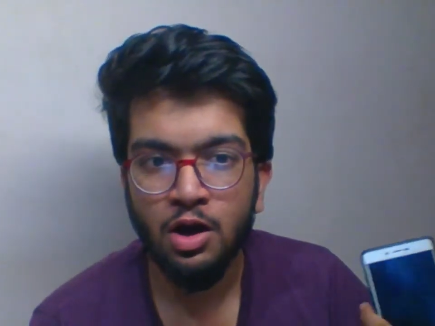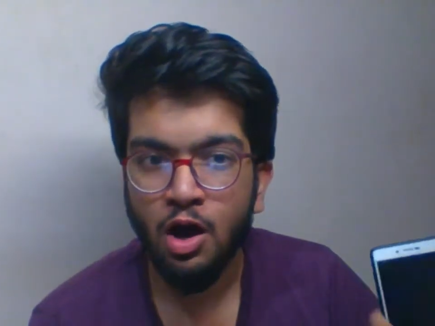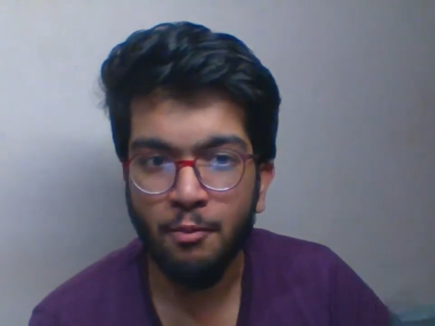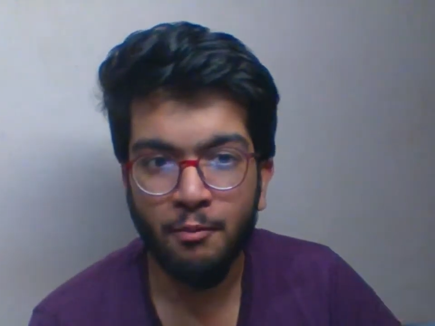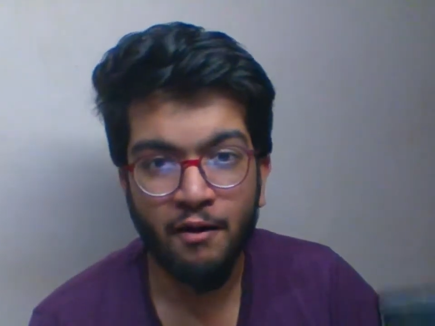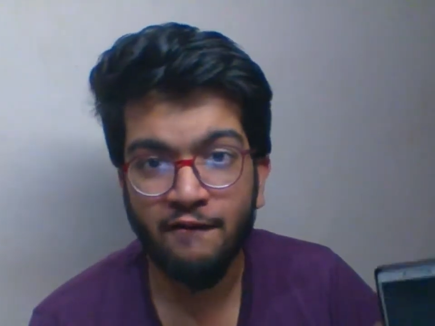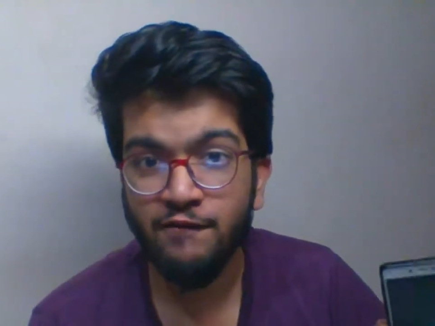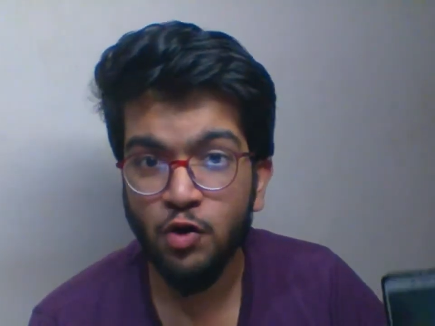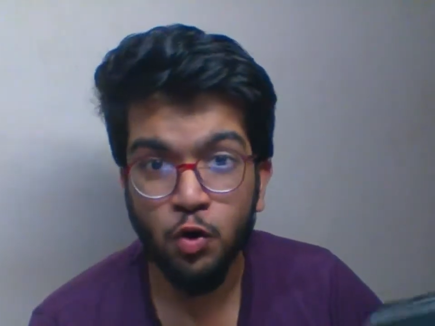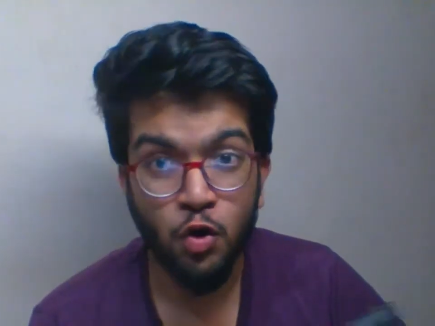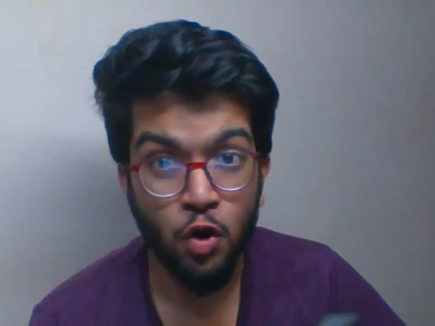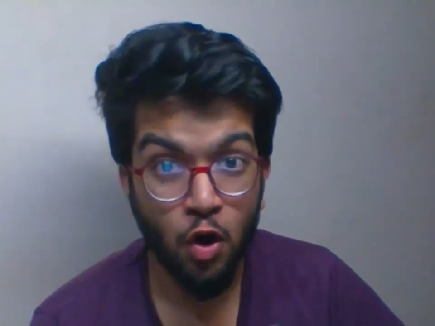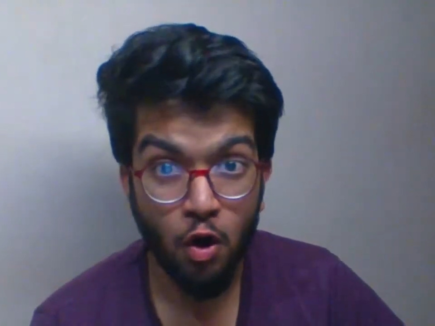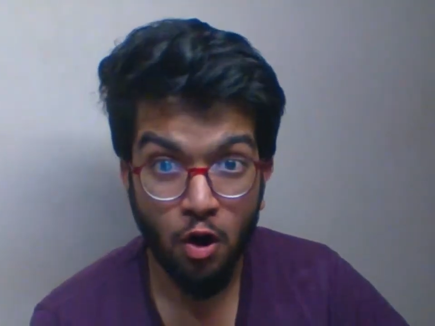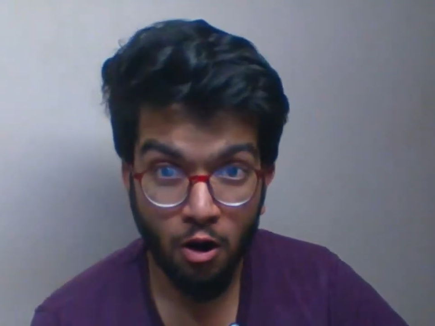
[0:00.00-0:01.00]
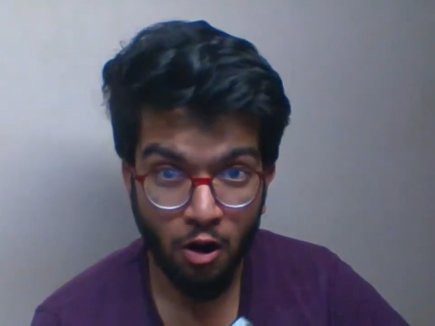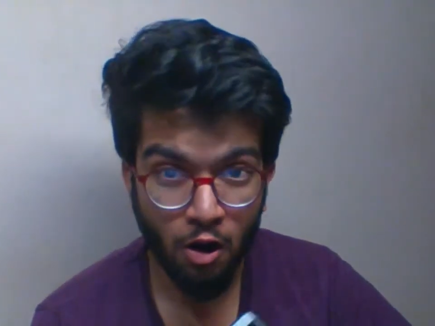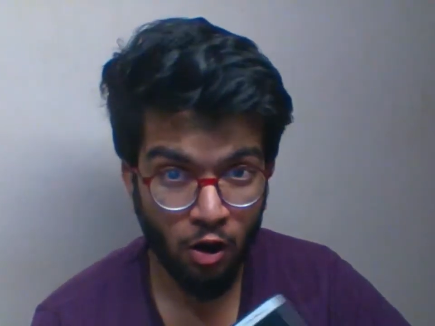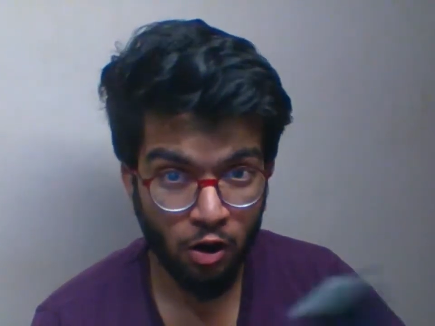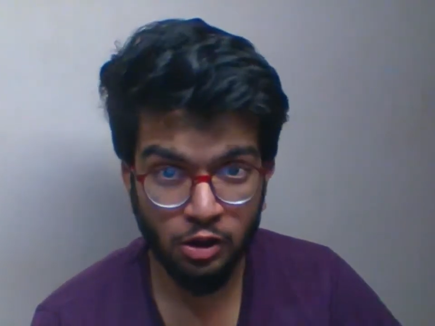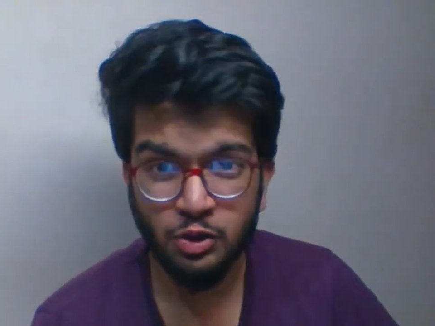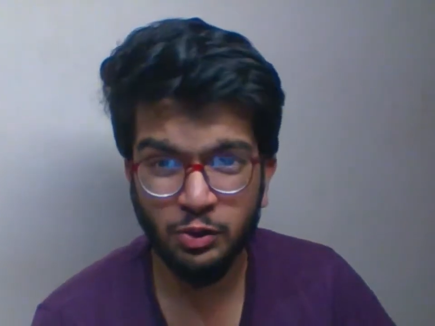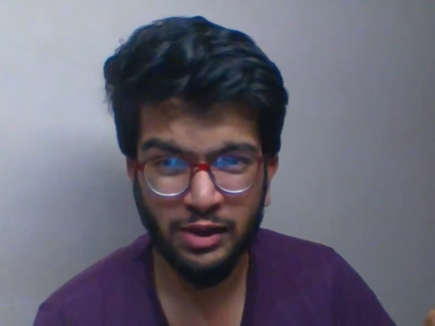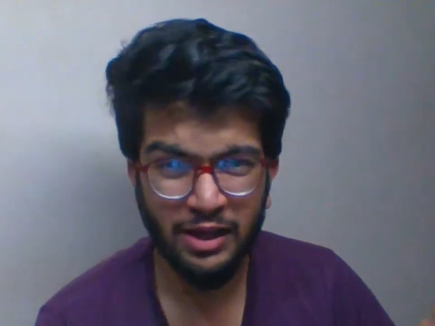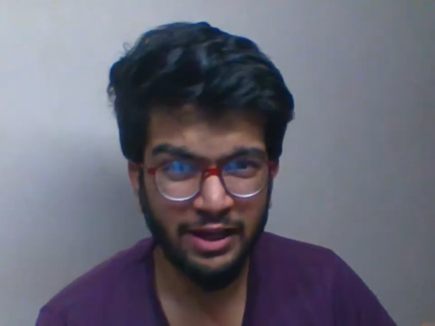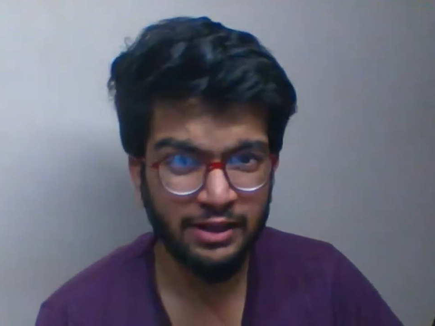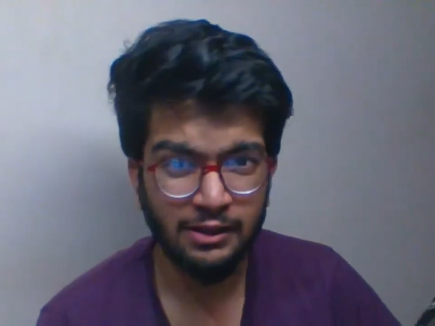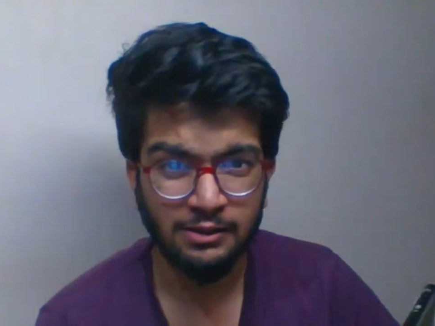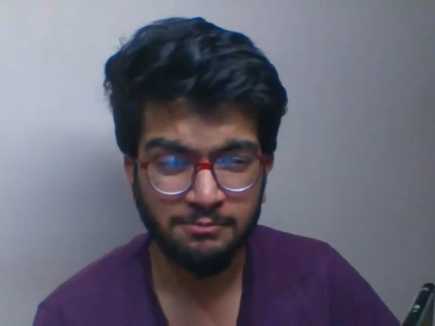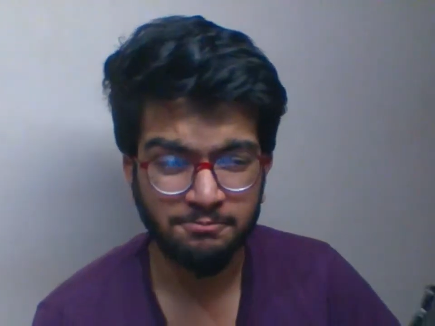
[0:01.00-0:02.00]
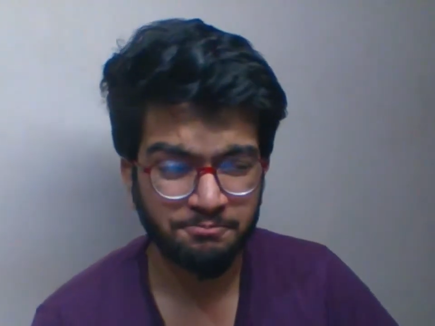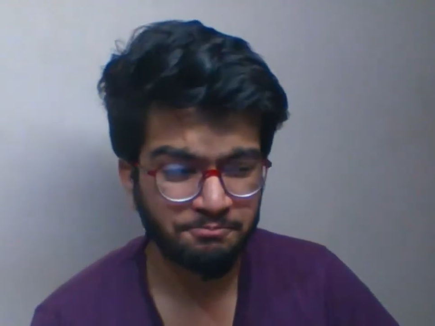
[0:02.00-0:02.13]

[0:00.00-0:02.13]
on my phone altogether.